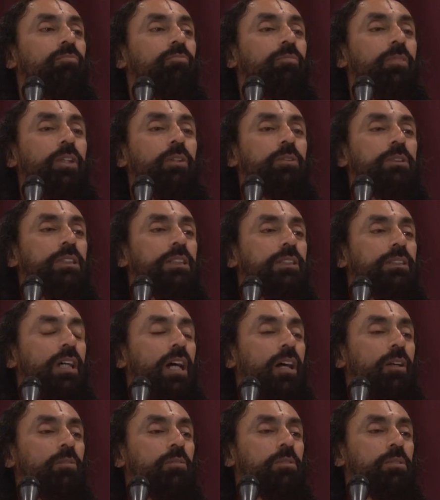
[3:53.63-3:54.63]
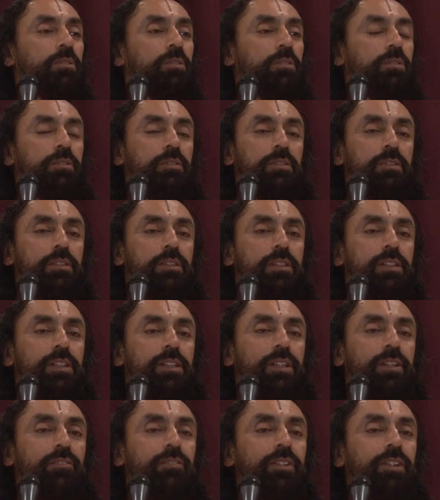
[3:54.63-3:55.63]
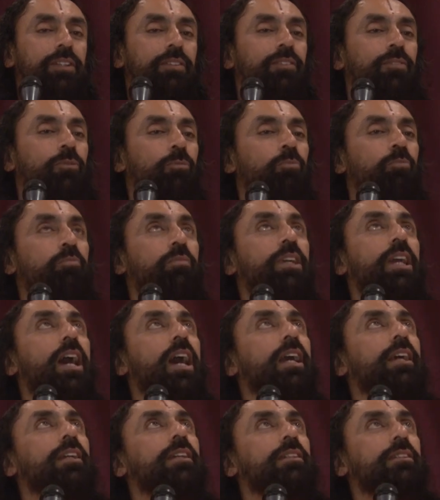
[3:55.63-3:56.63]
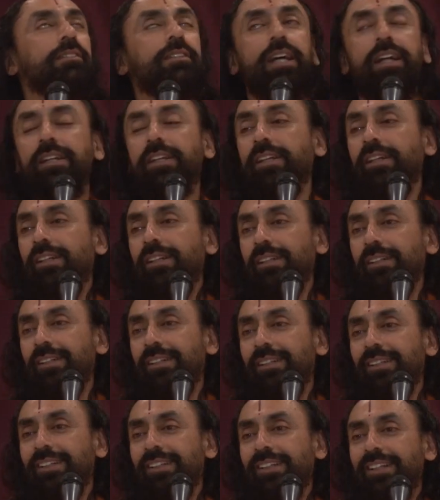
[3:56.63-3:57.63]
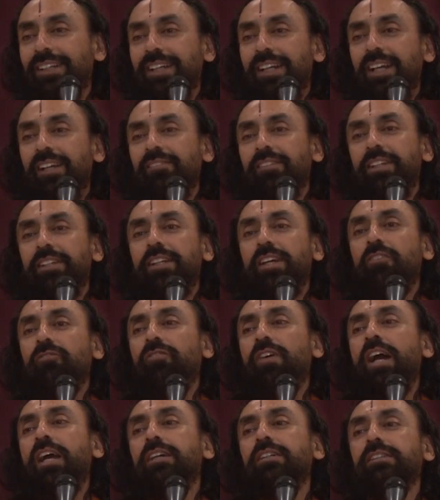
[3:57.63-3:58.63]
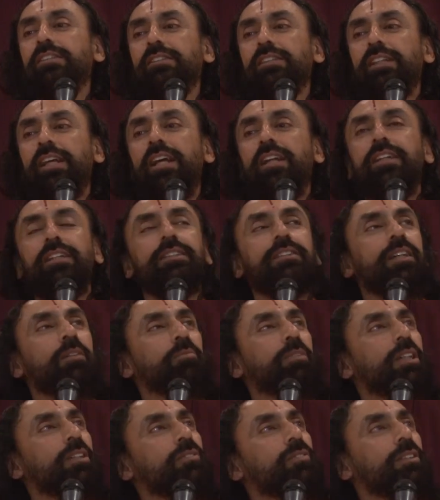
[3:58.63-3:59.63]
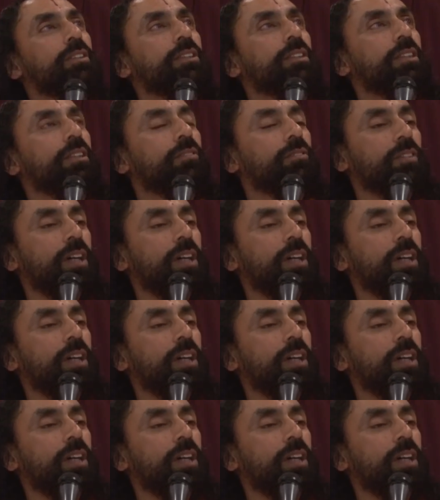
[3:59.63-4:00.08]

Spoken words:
Minuji's house, behind is that hill. And when there are fires in LA, sometimes we see a